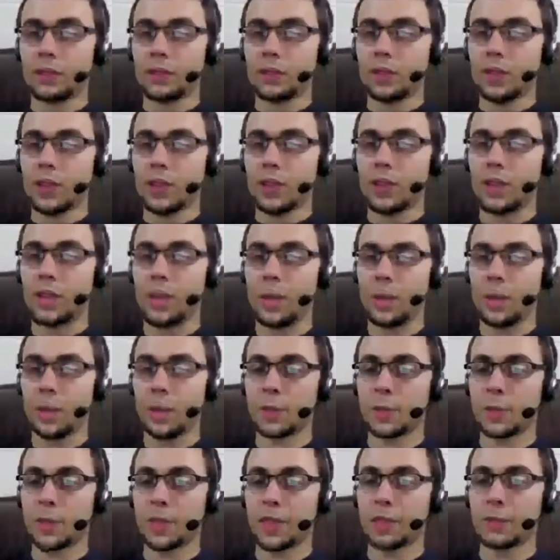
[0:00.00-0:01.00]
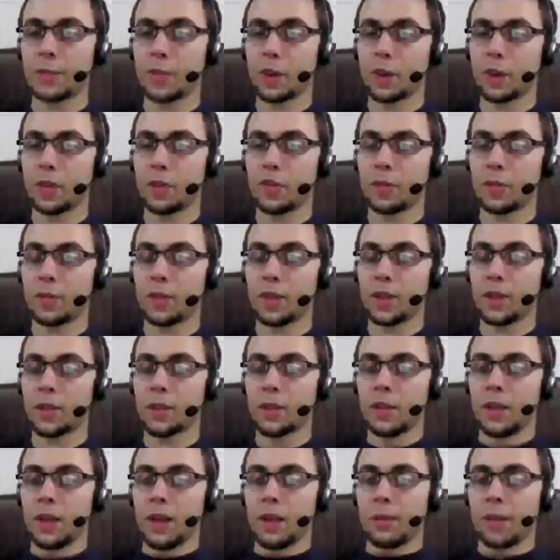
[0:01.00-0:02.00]
Saber was best merc for me.
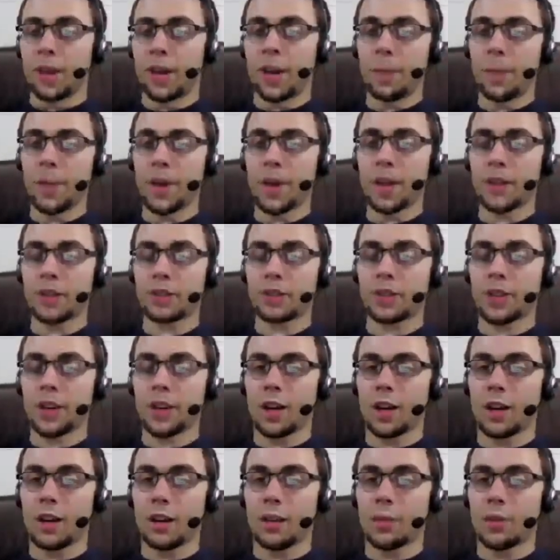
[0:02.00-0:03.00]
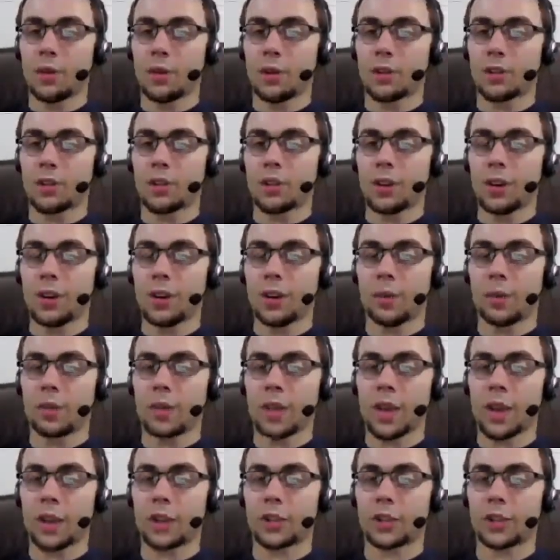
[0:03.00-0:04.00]
My best uh, mercenary was
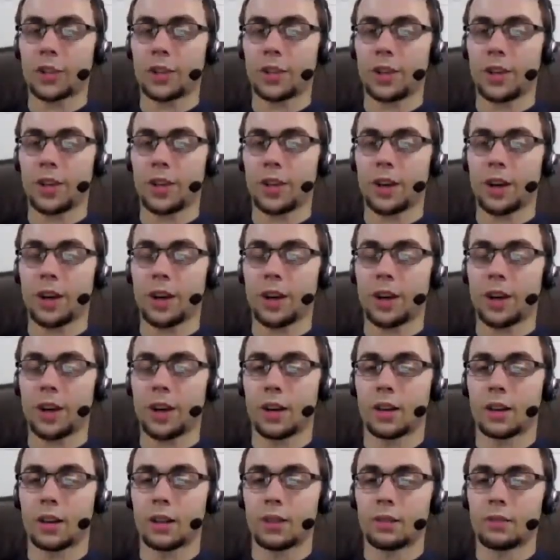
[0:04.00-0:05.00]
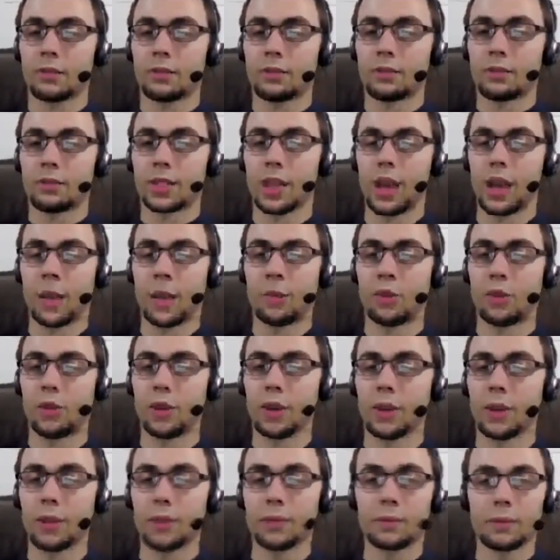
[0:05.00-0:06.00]
actually uh,
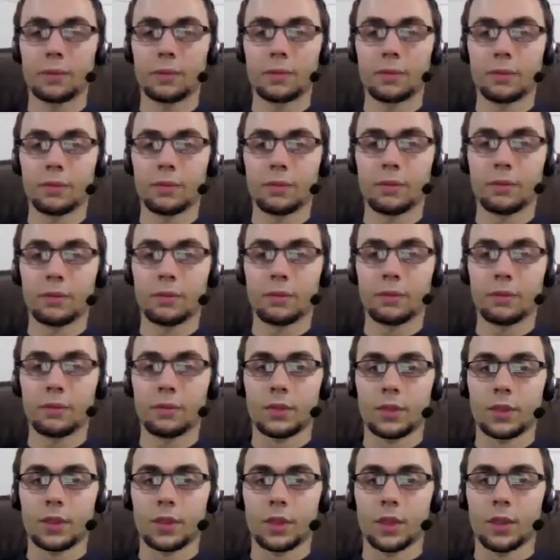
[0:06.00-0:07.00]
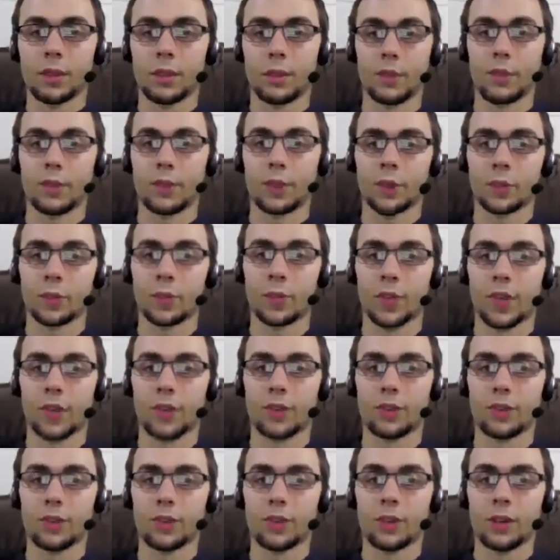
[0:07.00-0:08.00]
Kamui in my first
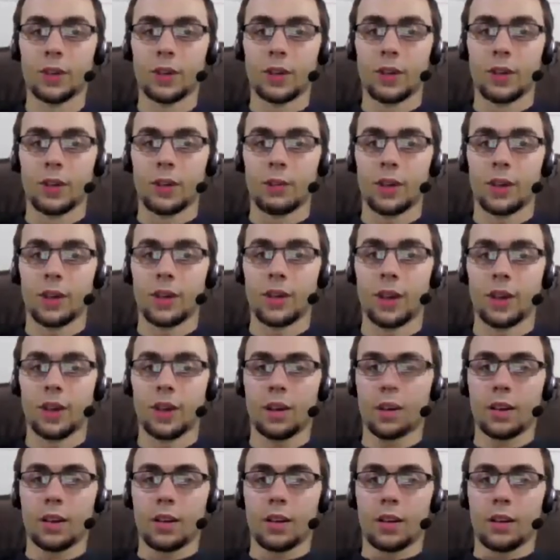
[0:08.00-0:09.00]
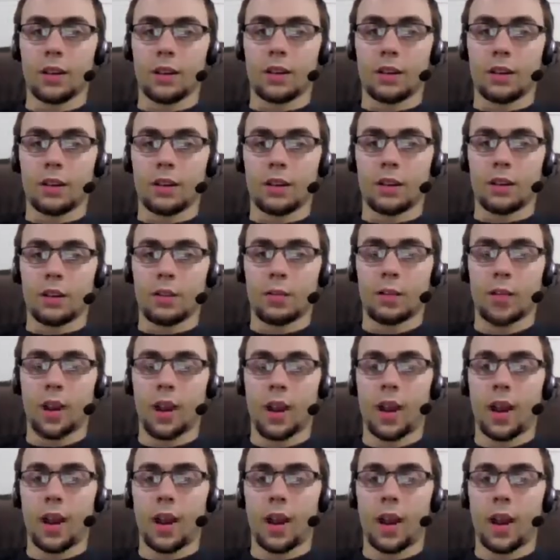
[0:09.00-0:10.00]
playthrough. But, eh.
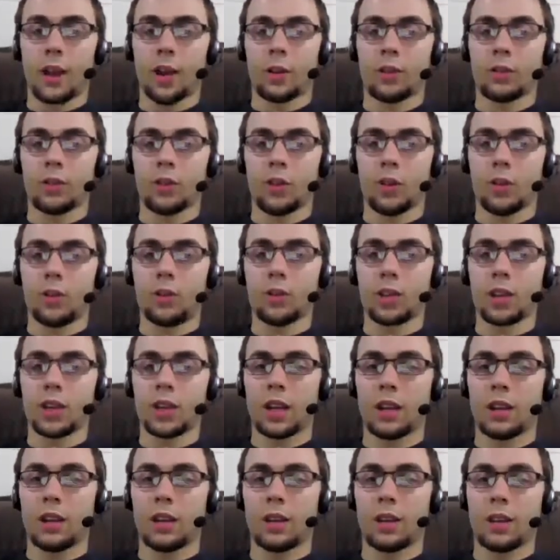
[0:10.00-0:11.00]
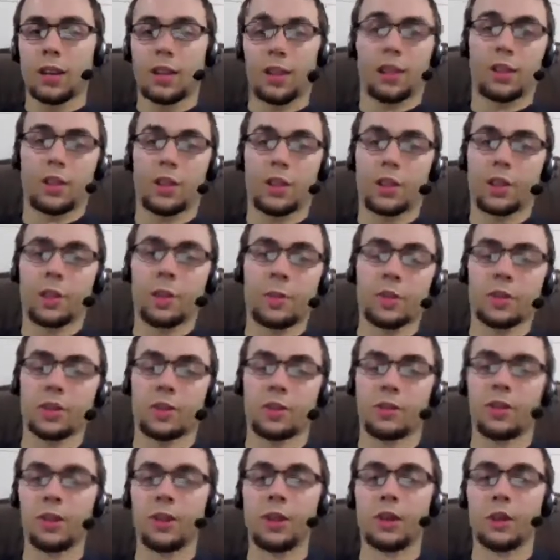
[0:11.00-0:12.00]
Right? I, I don't know who's it could be just,
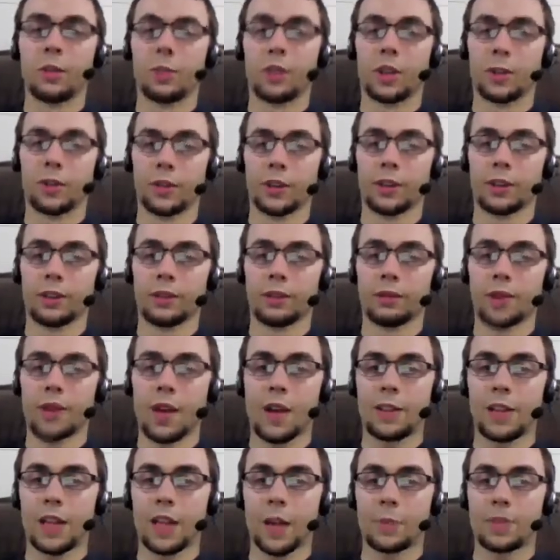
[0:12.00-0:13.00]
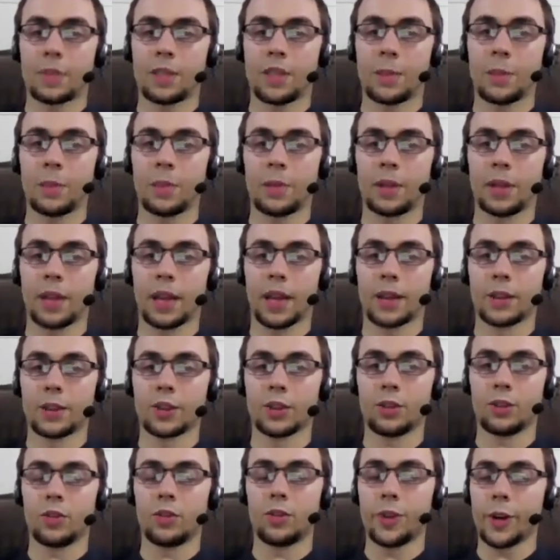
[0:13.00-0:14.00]
you know, different level ups that people get,
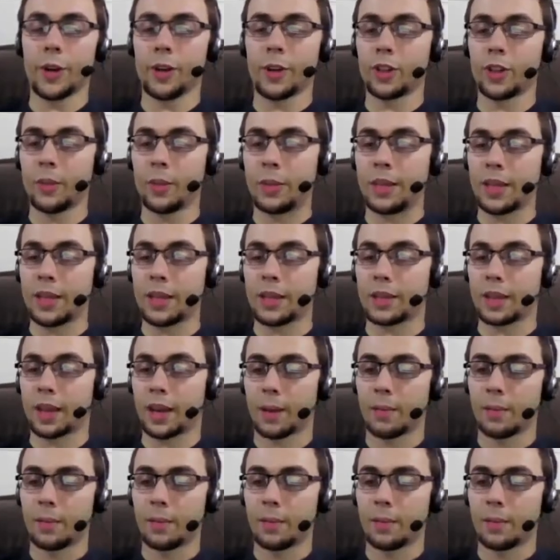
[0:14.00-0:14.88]
so who knows it'll be this time.